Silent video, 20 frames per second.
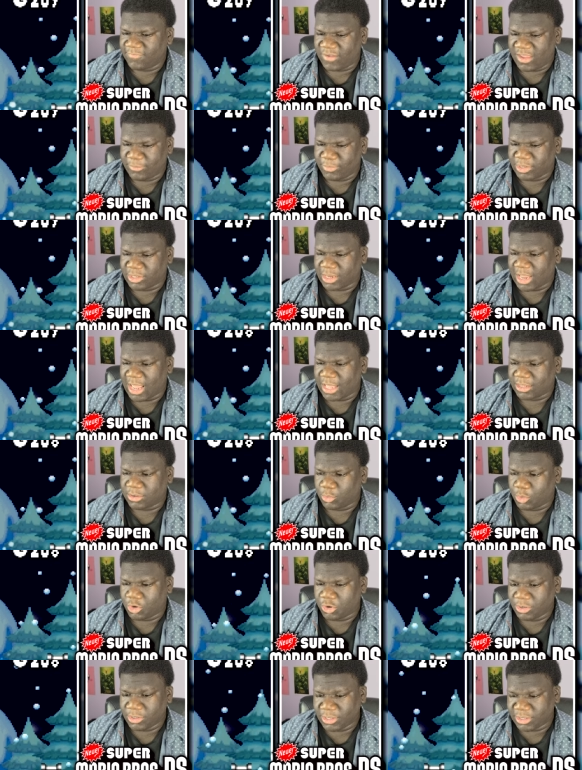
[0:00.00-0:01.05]
Famous last
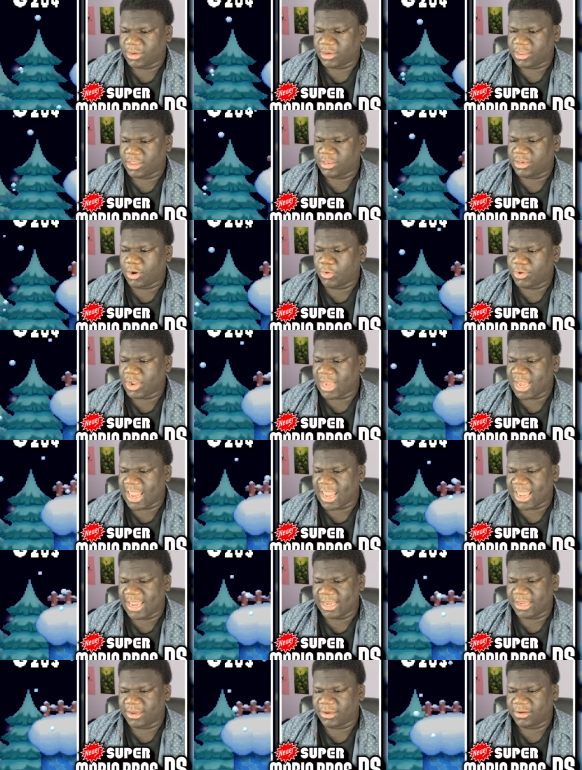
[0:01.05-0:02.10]
words. Just don't get
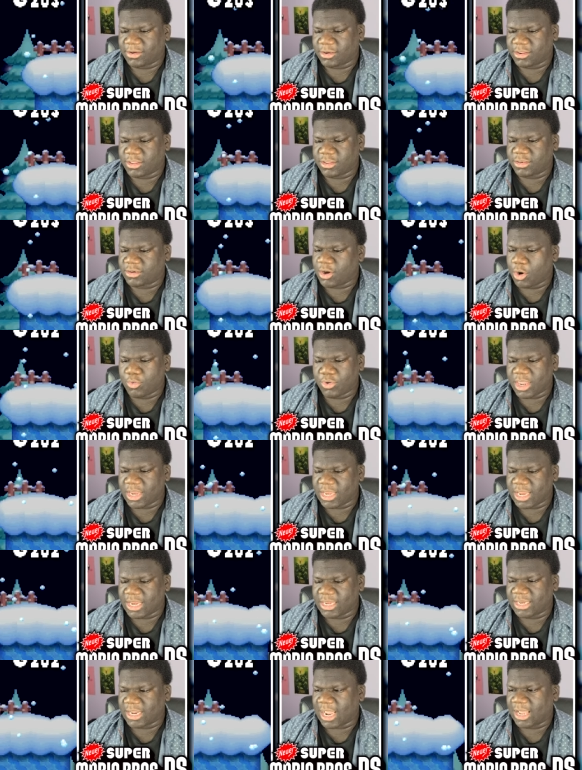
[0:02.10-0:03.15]
hit. Just don't get
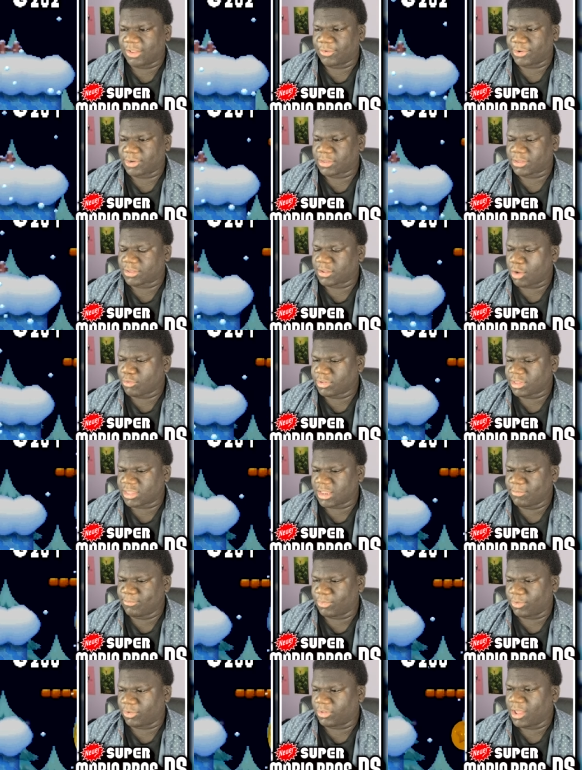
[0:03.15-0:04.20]
hit, Tyler. It's so
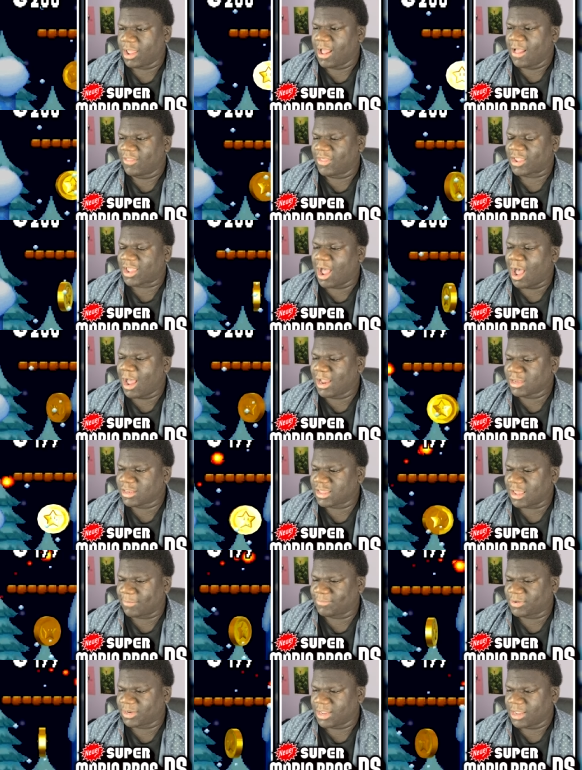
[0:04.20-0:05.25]
simple. The
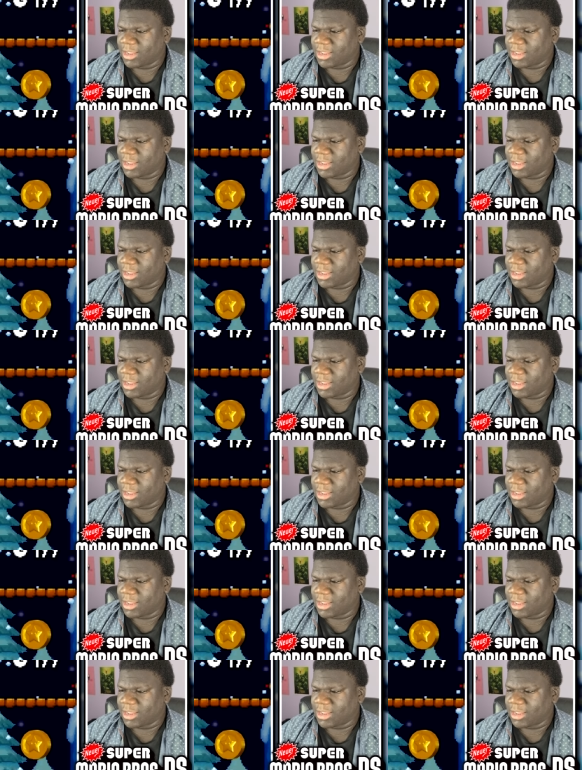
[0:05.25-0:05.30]
concept.